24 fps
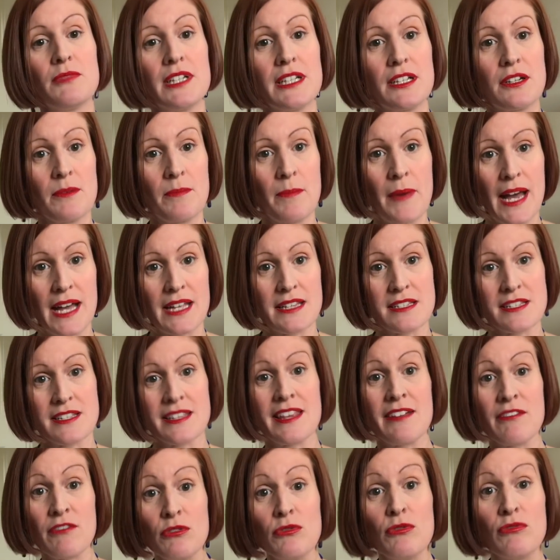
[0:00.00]
really good patterns. And
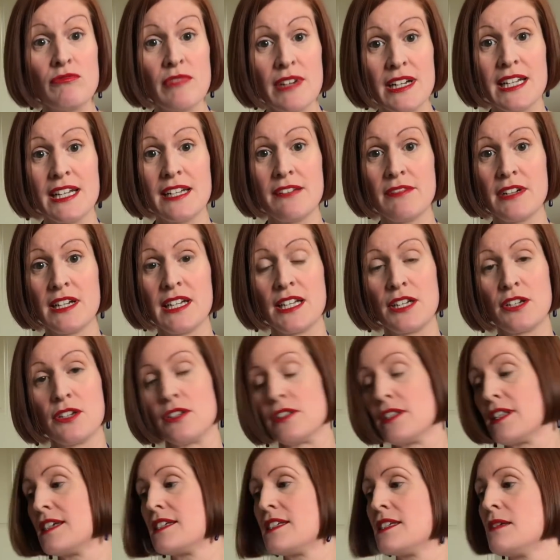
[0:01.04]
they're all really
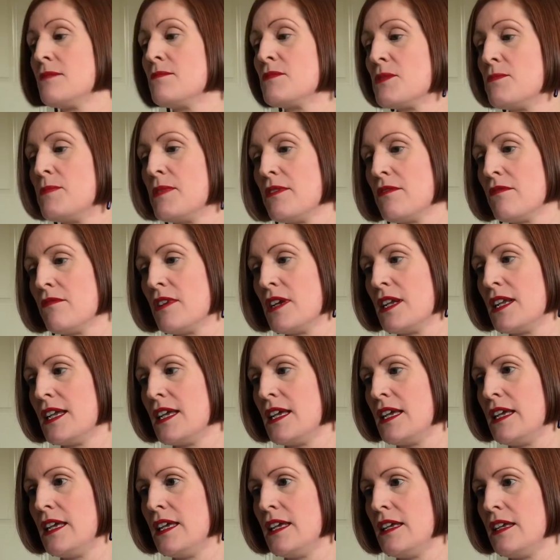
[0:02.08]
good. They seem to be
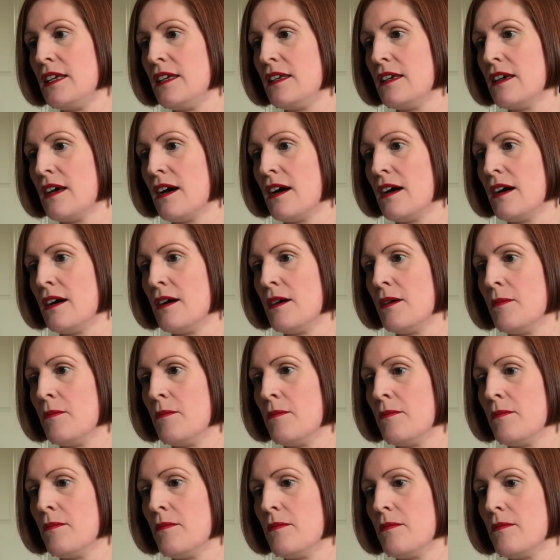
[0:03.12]
really
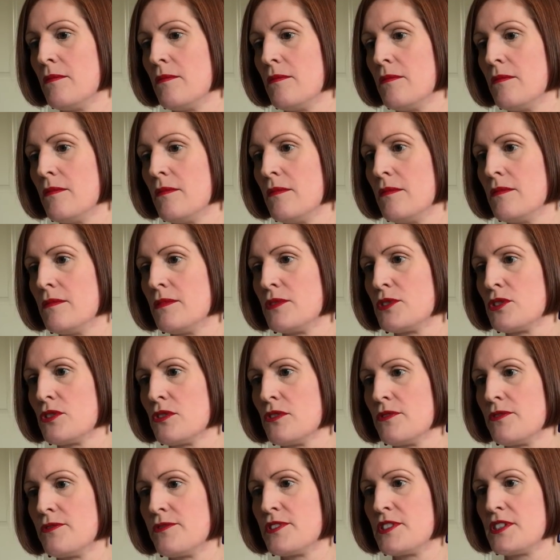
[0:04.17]
sort
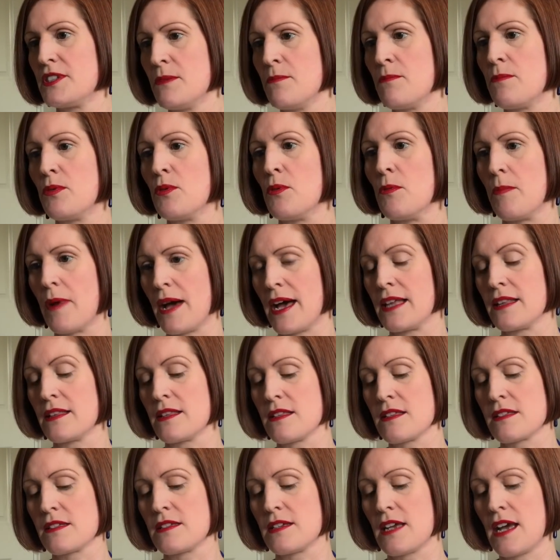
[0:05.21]
of simple
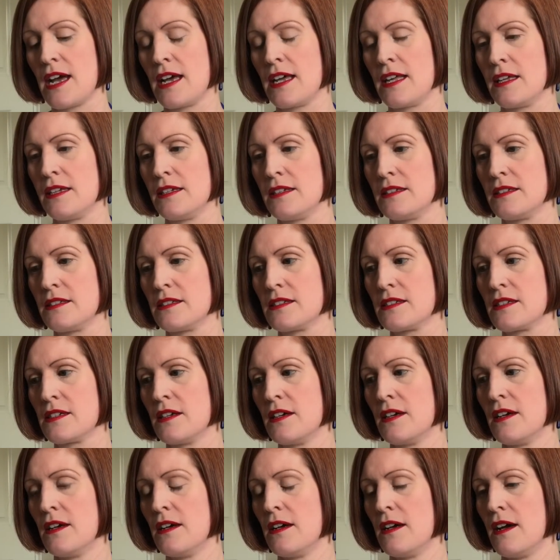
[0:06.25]
patterns, and
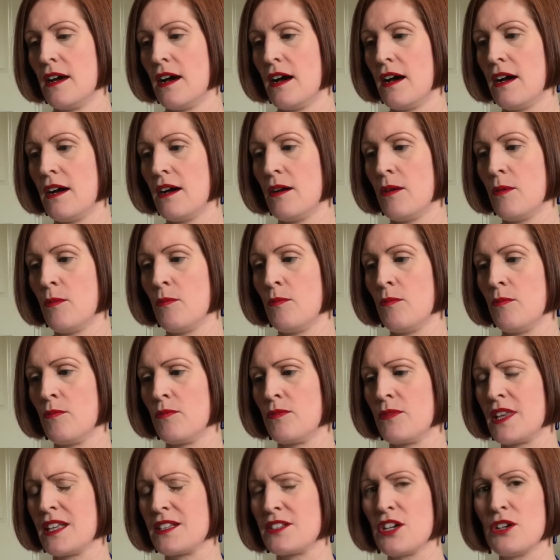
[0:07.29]

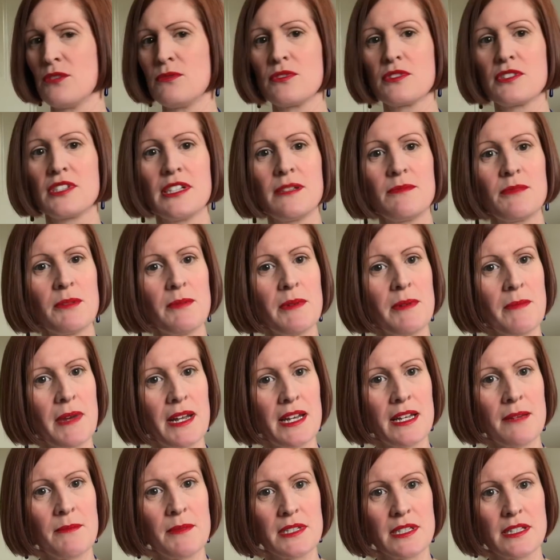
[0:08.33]
there don't seem to be
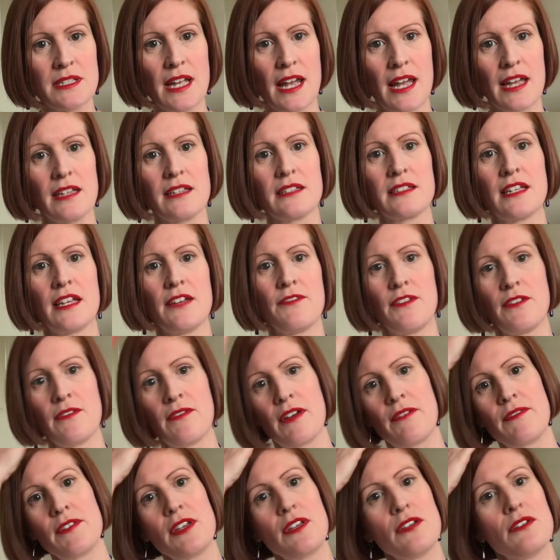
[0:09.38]
many mistakes. If you've
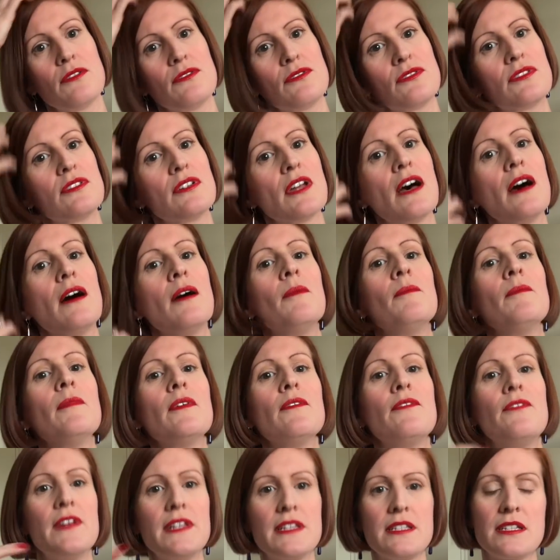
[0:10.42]
ever used
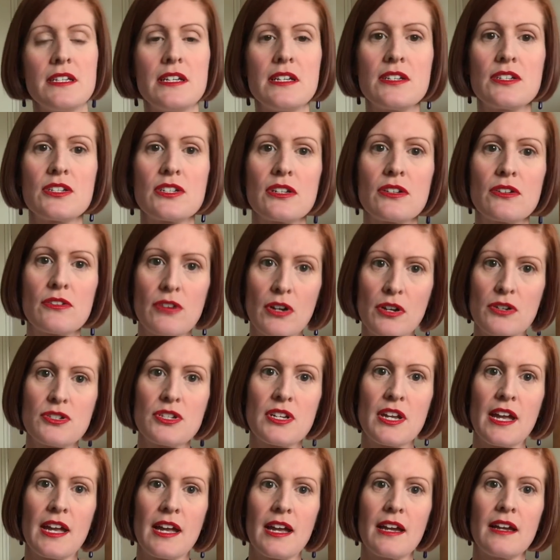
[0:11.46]
vintage
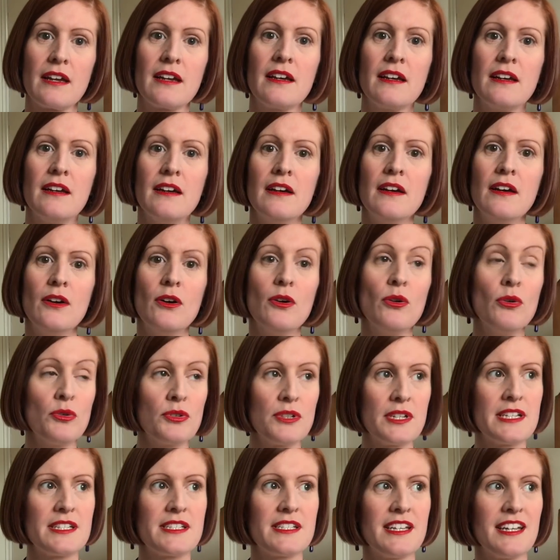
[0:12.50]
crocheting or
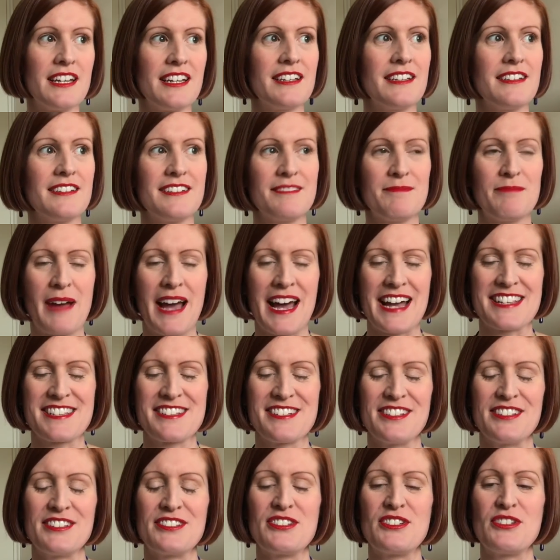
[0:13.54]
knitting
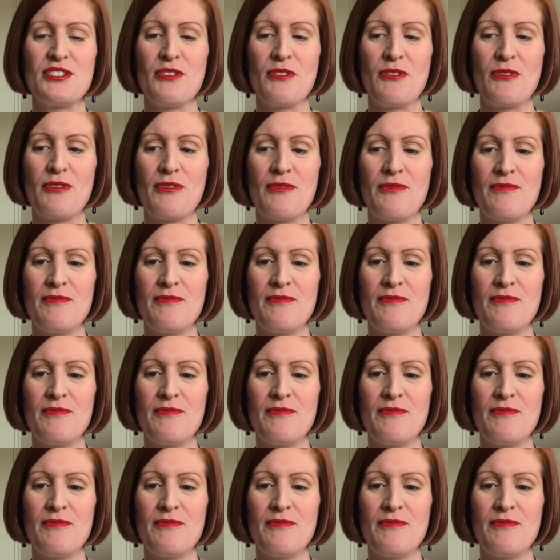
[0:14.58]
patterns, you'll